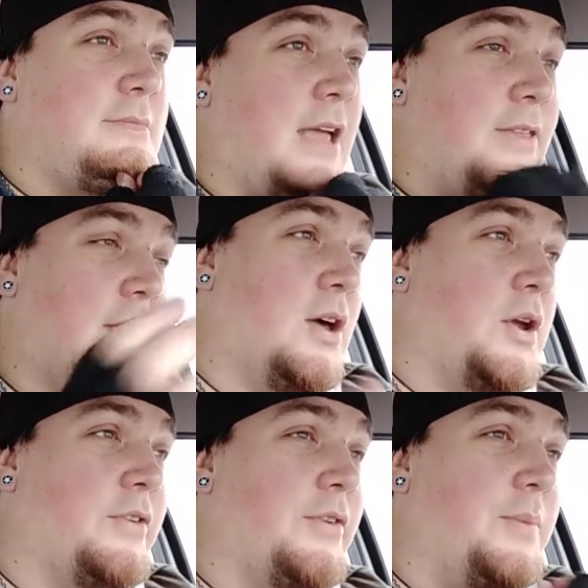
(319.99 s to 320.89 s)
and then
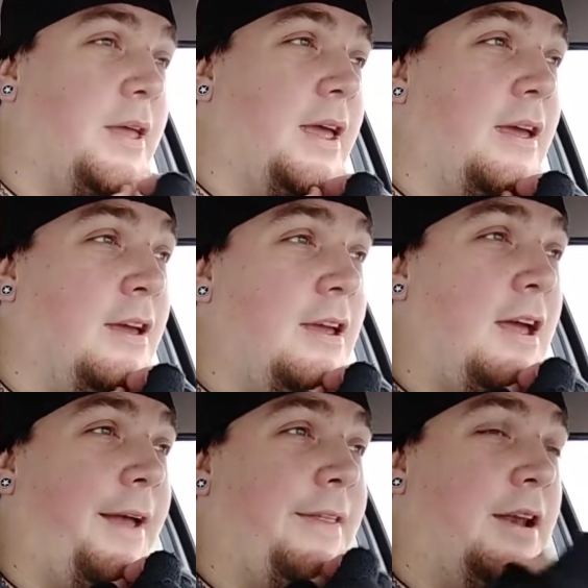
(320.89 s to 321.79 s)
going from there,
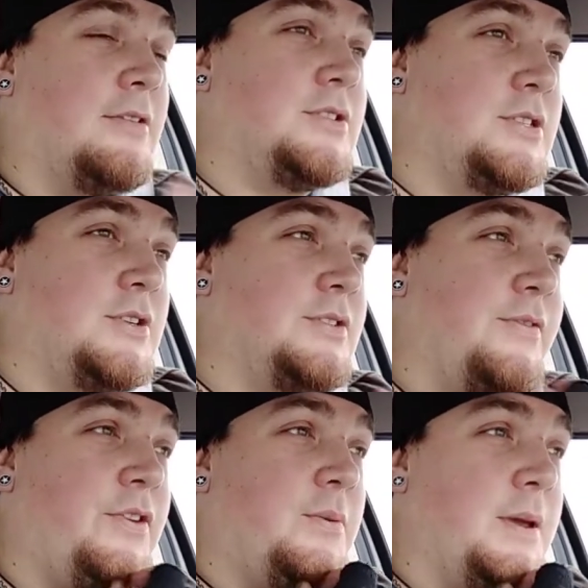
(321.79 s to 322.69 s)
and then I'll just do some
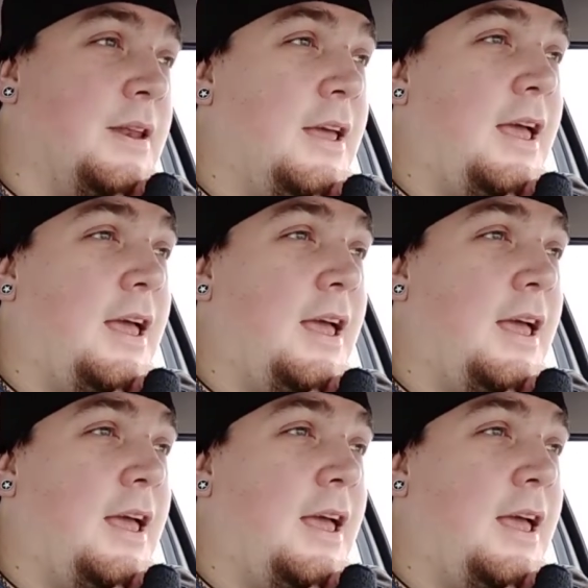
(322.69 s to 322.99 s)
filming.